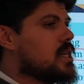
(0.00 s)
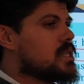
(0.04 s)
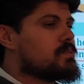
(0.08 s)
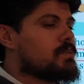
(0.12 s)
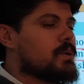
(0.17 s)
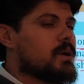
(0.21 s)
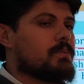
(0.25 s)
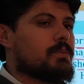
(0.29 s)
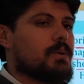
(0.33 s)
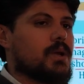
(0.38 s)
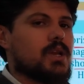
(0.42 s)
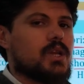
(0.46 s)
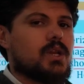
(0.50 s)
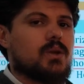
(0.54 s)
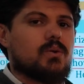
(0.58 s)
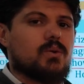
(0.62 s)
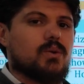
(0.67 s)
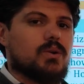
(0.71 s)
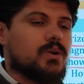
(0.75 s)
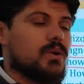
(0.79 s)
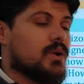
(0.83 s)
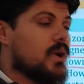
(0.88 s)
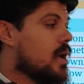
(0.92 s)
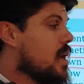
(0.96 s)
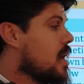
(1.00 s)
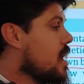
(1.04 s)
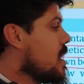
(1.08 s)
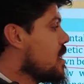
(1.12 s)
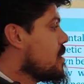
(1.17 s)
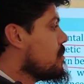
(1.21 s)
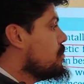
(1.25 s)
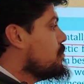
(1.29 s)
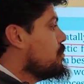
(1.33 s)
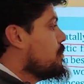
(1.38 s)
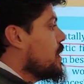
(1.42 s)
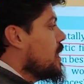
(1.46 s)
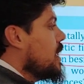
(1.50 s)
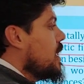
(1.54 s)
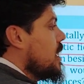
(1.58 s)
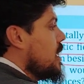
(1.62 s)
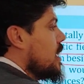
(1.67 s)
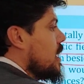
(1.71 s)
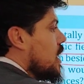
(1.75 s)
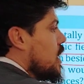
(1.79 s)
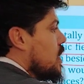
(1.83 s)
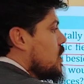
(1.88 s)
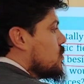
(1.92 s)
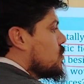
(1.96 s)
B is perpendicular.
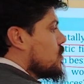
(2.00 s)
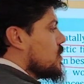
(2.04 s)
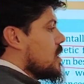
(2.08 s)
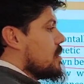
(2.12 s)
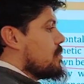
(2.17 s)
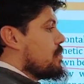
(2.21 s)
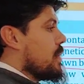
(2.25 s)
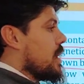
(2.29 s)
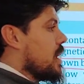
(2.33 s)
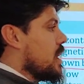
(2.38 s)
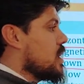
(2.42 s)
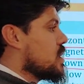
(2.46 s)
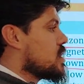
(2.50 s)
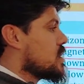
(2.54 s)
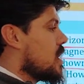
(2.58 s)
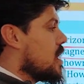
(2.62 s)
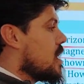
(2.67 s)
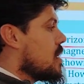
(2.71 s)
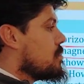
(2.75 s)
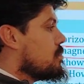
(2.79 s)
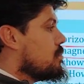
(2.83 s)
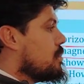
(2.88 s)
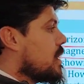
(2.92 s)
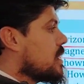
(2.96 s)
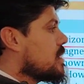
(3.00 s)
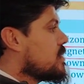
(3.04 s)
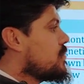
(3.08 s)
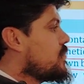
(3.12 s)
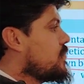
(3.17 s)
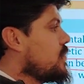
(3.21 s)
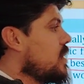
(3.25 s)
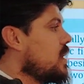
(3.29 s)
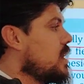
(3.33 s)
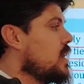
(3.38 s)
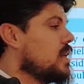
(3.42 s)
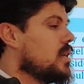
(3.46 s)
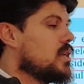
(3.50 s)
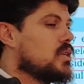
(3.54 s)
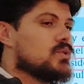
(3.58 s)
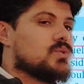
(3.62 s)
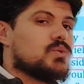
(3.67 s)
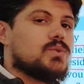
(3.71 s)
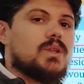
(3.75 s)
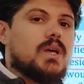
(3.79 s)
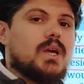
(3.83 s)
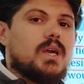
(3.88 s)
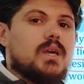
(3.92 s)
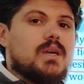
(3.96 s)
B into the page, but V
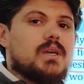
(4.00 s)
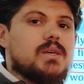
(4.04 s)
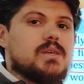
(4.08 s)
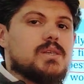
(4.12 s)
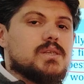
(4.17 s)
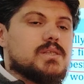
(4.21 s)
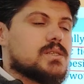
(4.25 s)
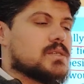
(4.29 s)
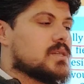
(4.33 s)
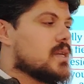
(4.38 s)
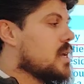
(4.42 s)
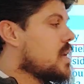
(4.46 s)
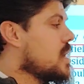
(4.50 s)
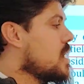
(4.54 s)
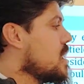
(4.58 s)
to the east.